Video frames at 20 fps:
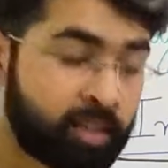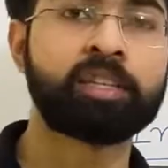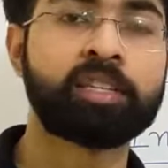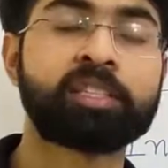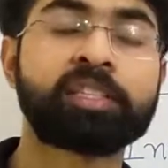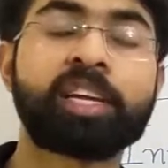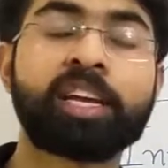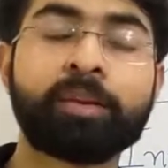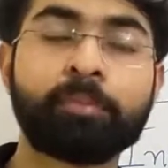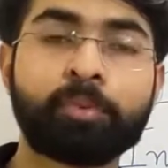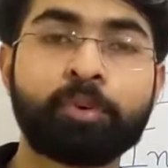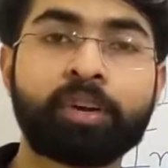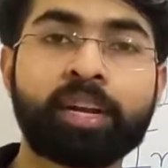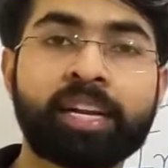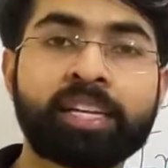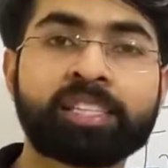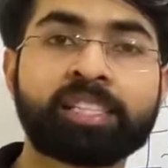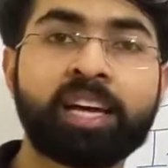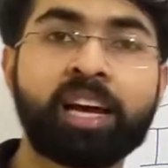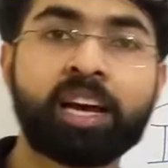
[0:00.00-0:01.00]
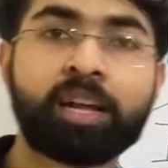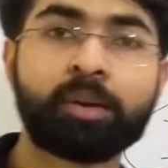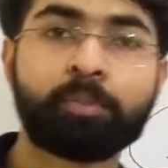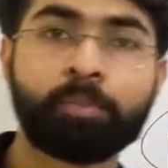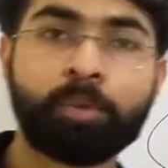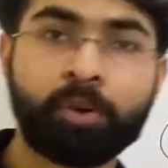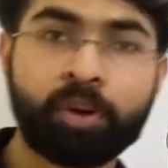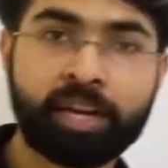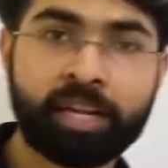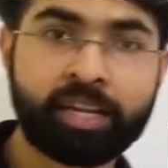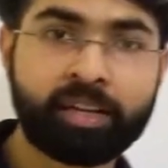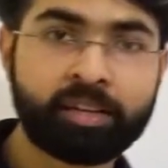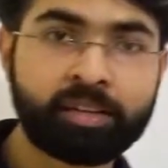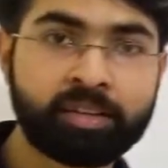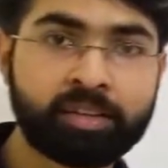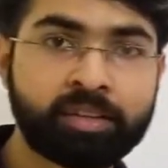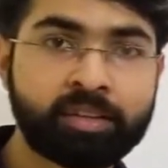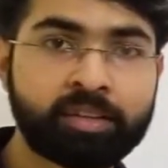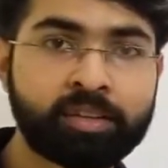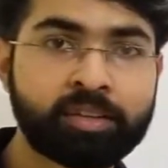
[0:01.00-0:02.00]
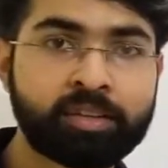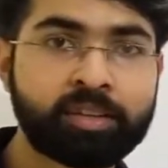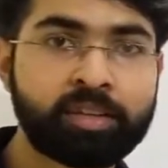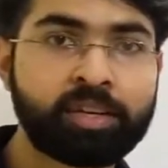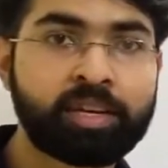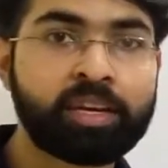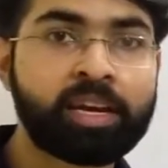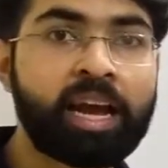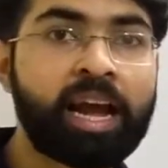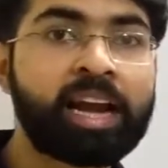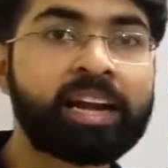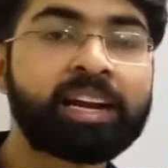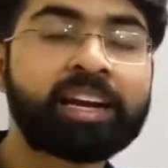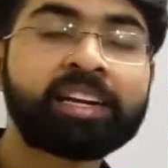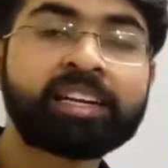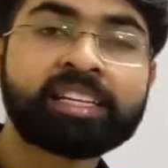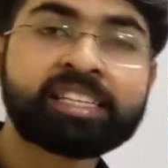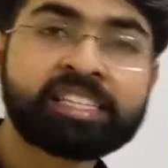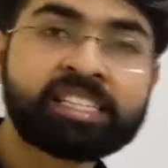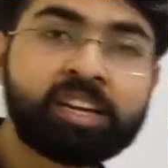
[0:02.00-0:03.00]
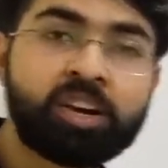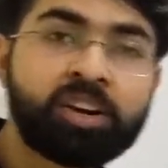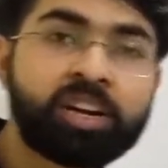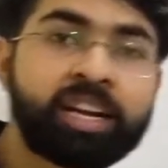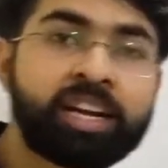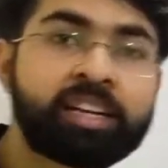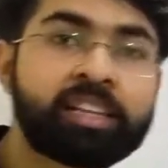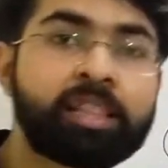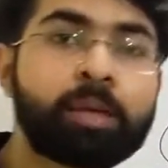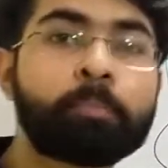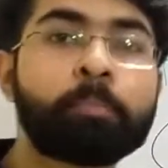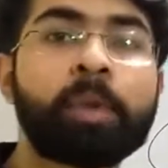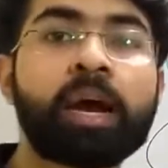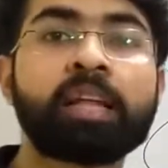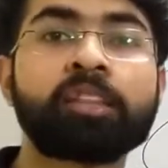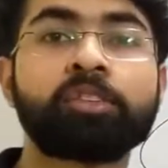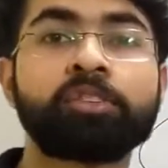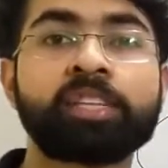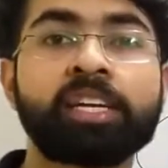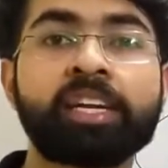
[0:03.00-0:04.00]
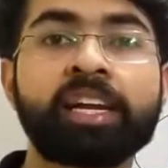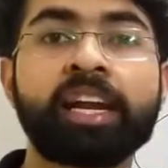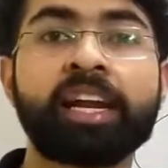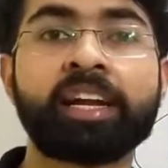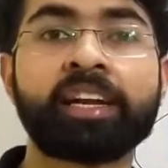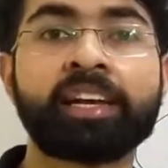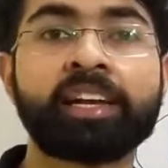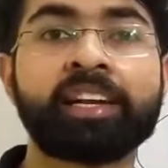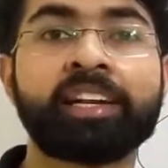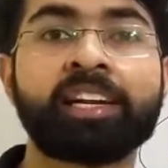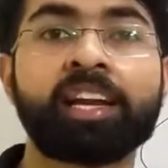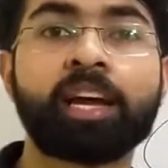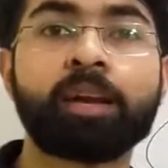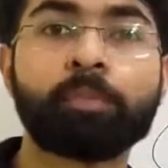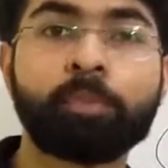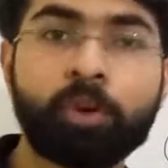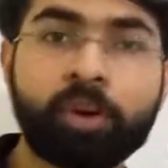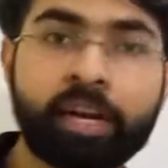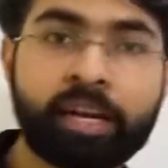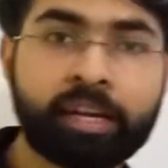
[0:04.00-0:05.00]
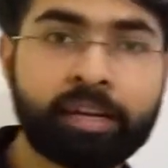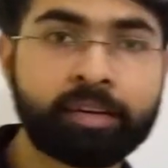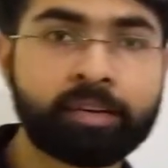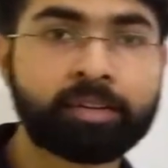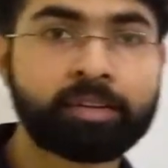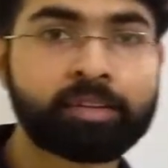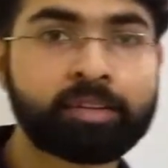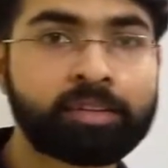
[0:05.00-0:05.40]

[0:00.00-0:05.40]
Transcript: The skin protects our body and it does not let the pathogen enter in our body.